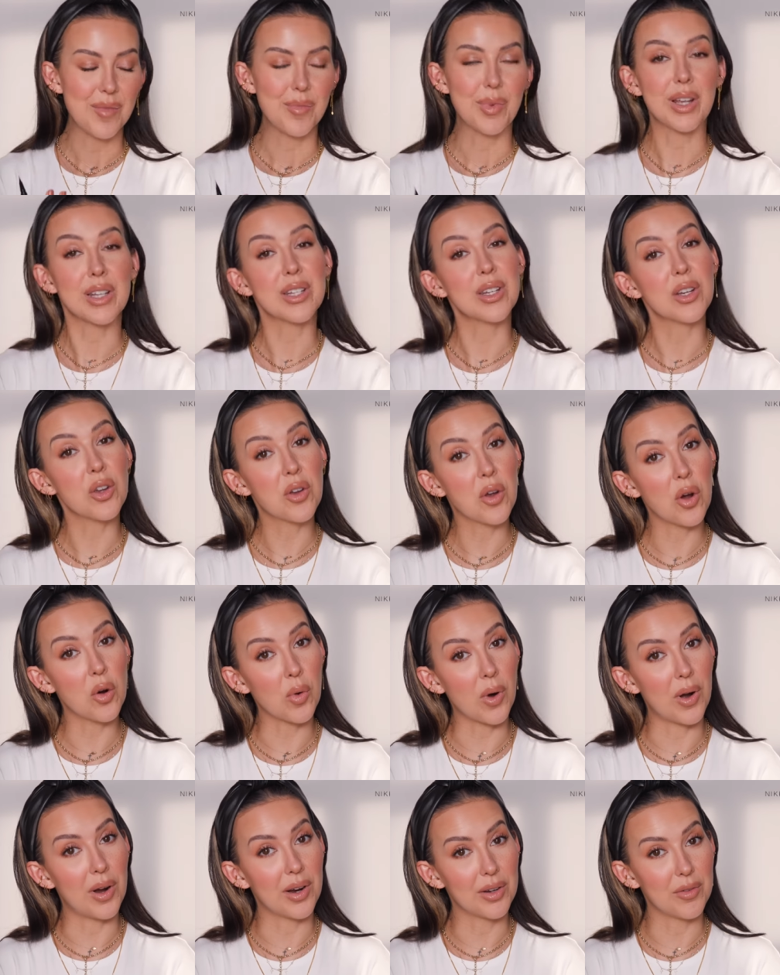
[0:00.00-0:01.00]
because it could go
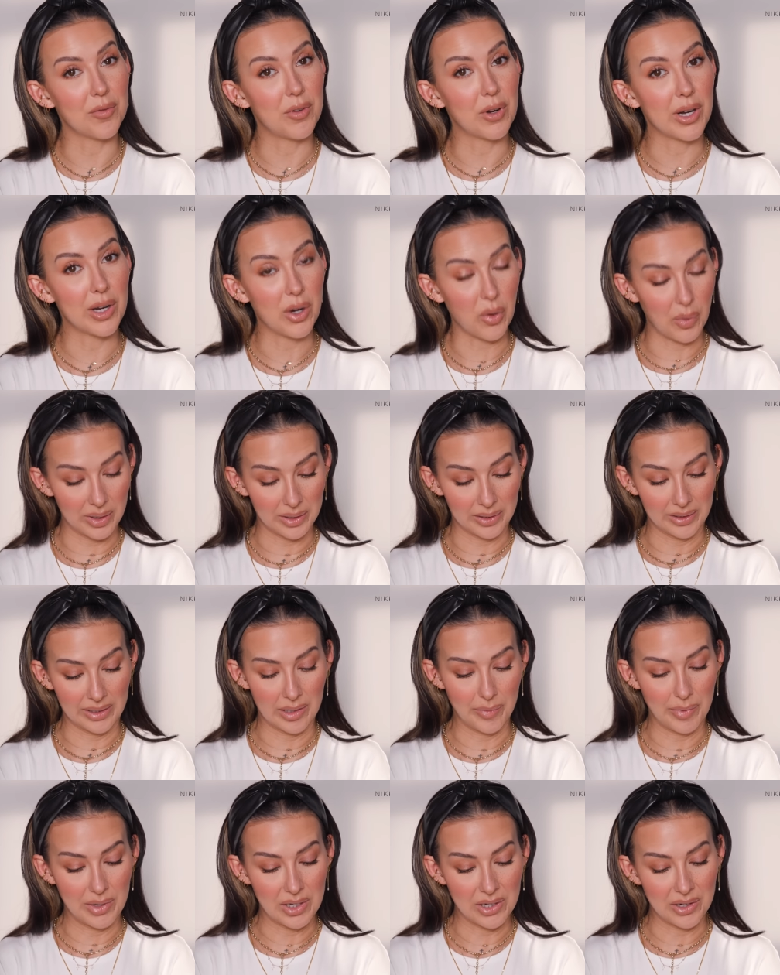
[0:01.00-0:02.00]
wrong very quickly,
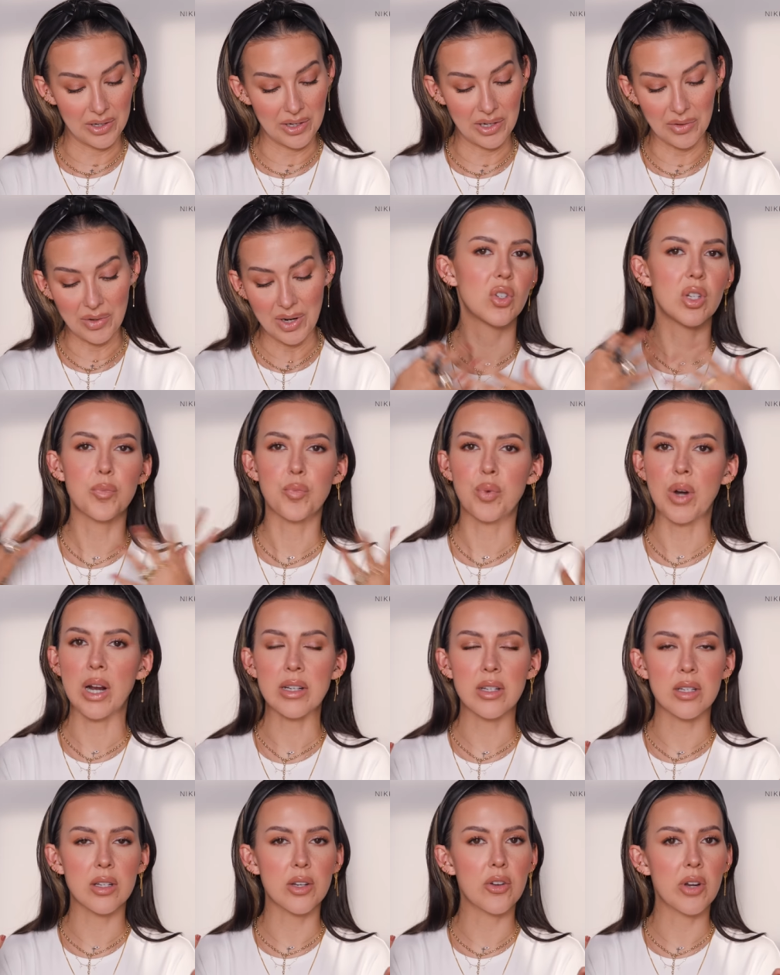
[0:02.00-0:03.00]
let me tell you, just
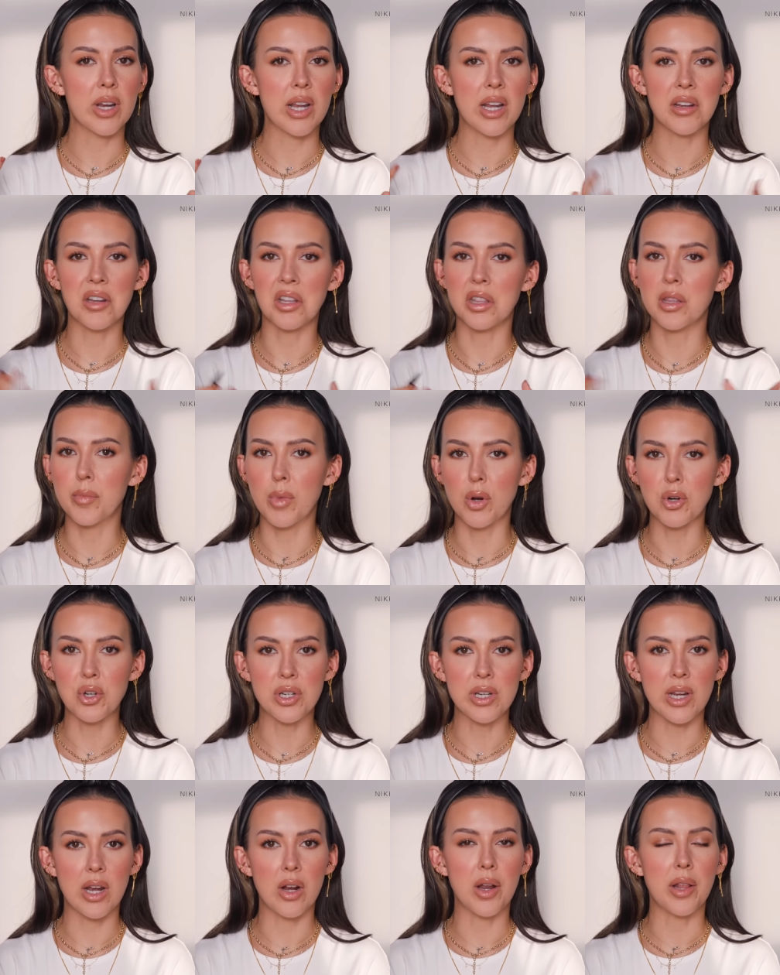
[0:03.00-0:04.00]
practice on your hand, get the
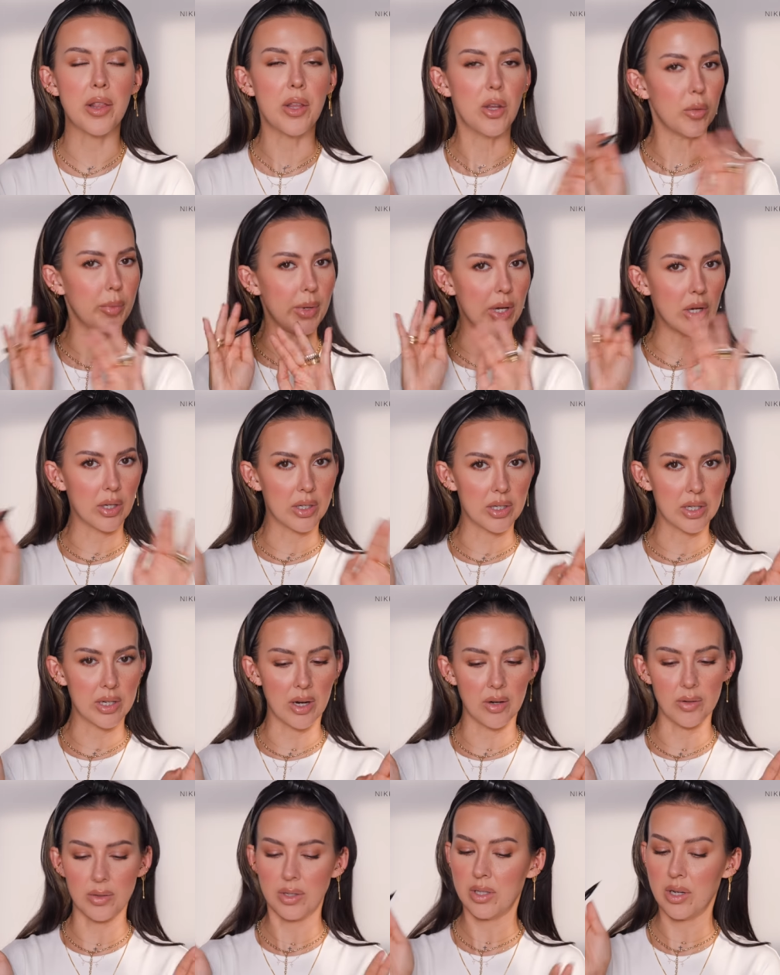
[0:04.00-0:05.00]
motion down, and then you'll be good to
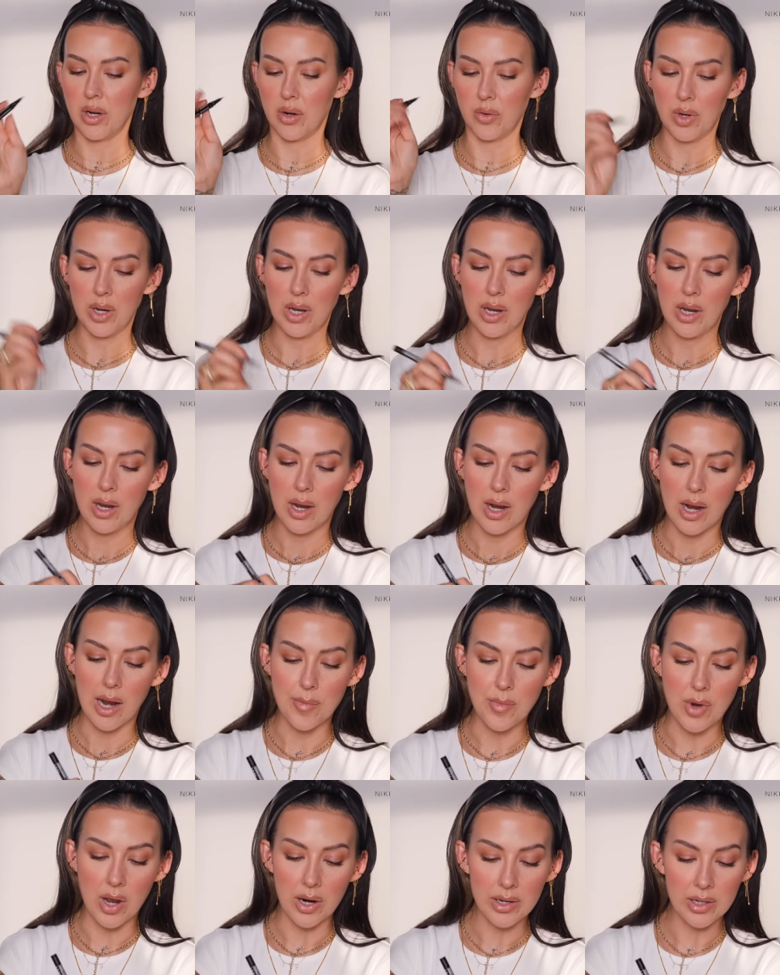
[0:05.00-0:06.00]
go. So
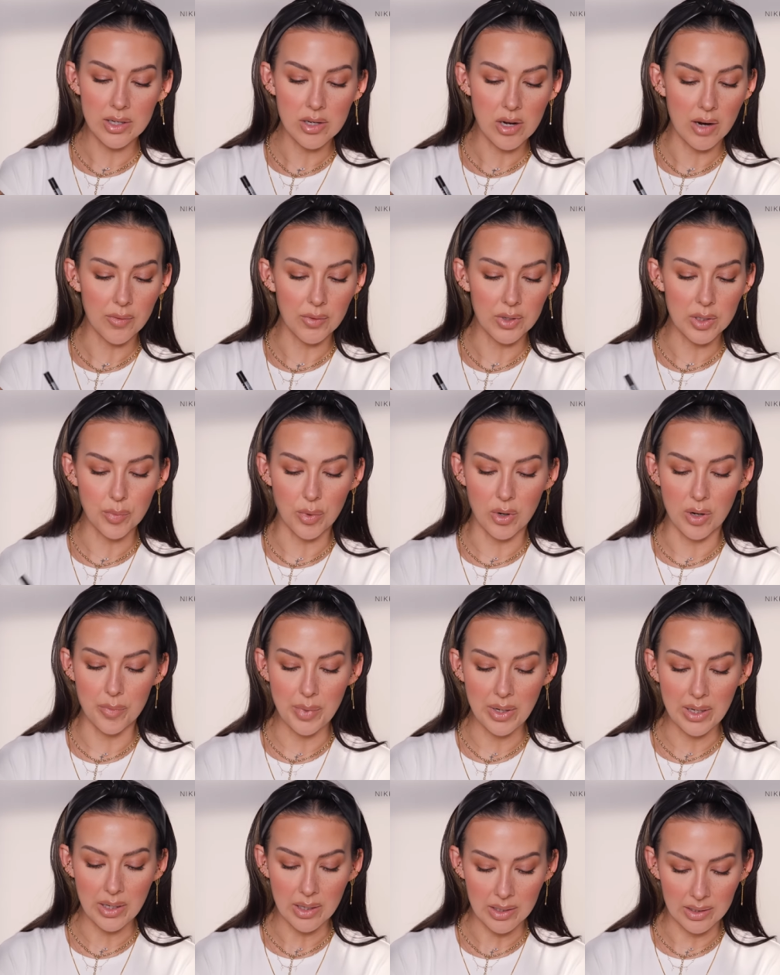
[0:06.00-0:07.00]
I'm not gonna talk for this part
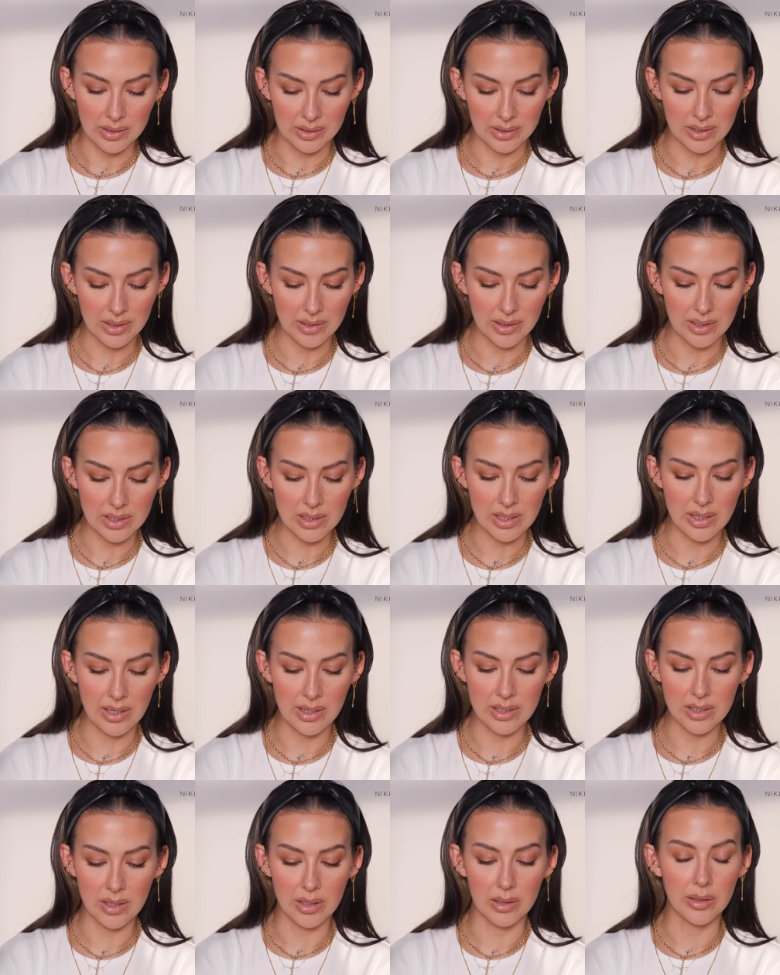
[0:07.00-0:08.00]
because this
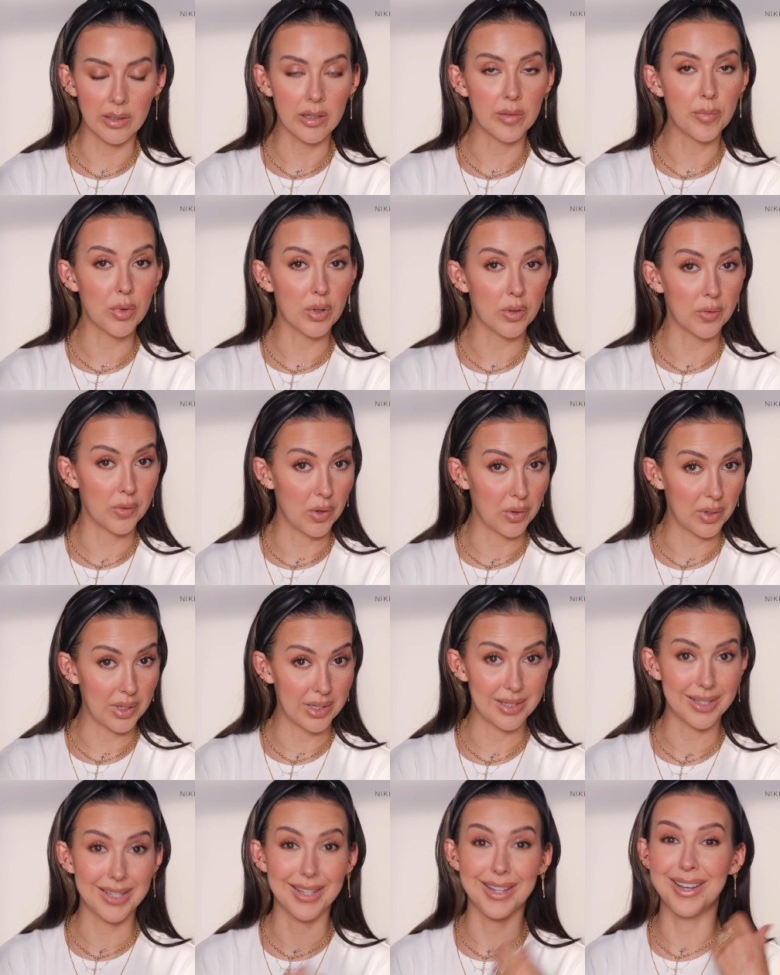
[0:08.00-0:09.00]
takes a little more
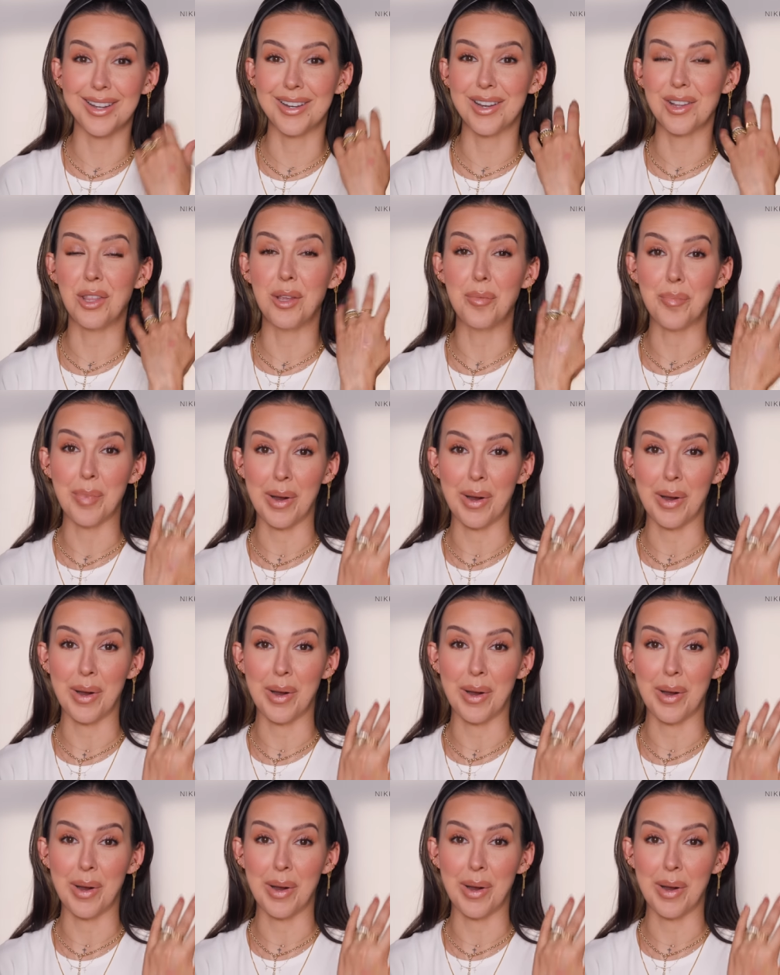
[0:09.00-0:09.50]
focus than the